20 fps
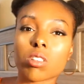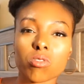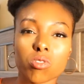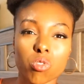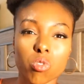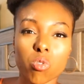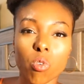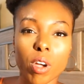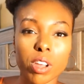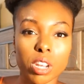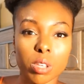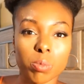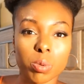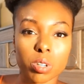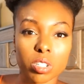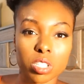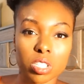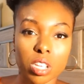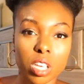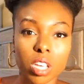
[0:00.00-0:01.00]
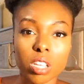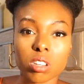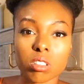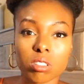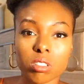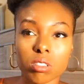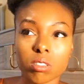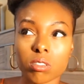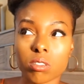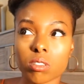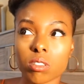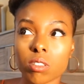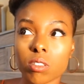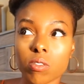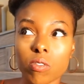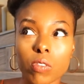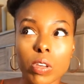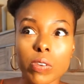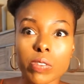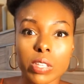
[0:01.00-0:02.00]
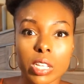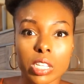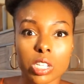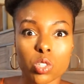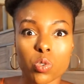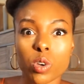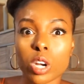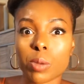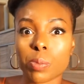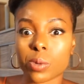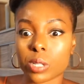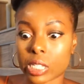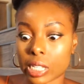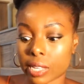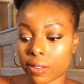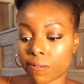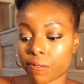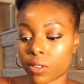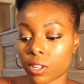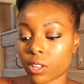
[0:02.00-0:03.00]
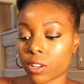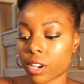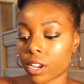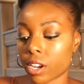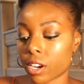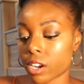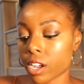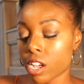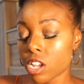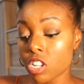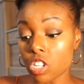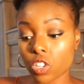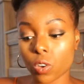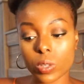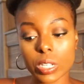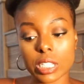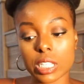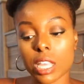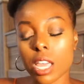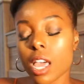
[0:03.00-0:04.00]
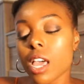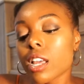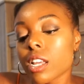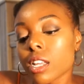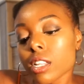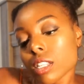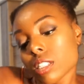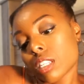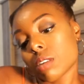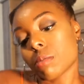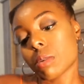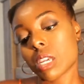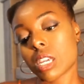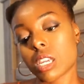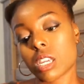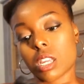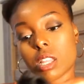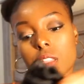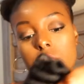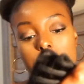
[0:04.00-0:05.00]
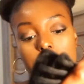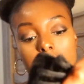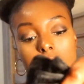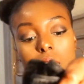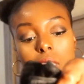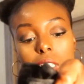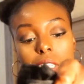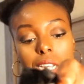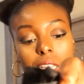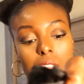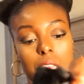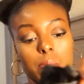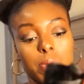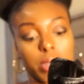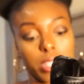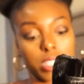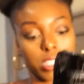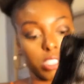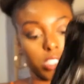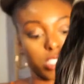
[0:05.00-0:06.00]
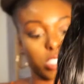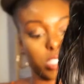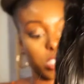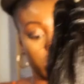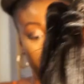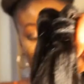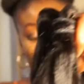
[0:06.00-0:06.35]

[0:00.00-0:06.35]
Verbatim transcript: 20%, 15 to 20% filler hair. So it's, to me, it's not that much,